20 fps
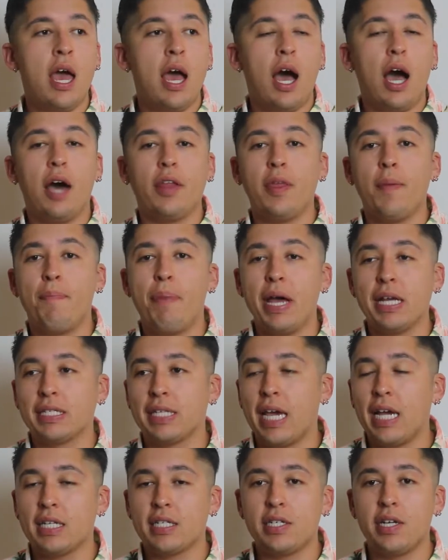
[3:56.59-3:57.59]
The best
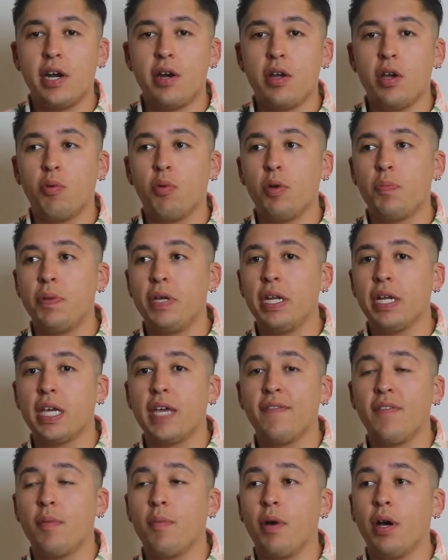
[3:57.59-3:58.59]
case scenario would be to
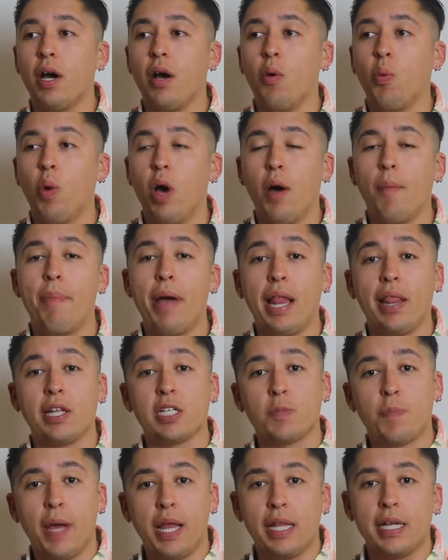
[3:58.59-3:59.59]
give them a
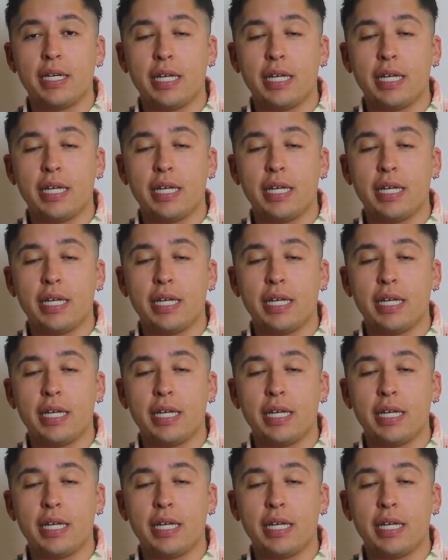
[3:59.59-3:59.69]
well-balanced pellet